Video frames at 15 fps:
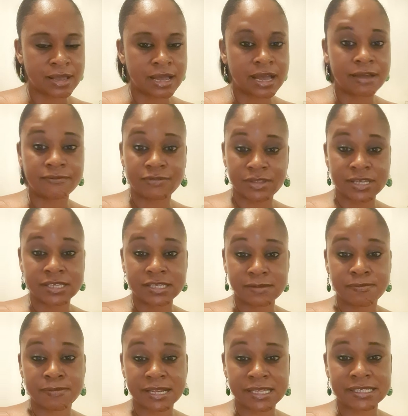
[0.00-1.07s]
have these
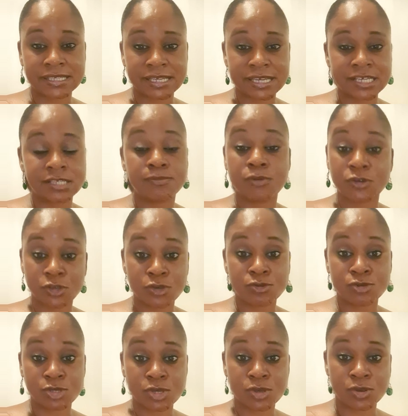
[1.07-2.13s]
abilities, but
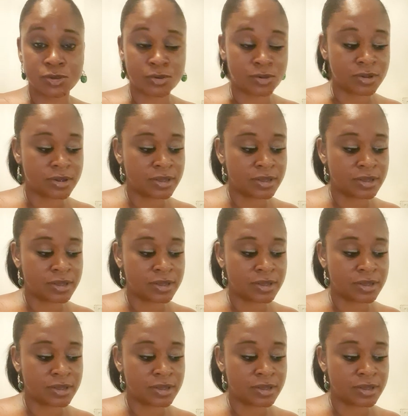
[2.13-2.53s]
you do.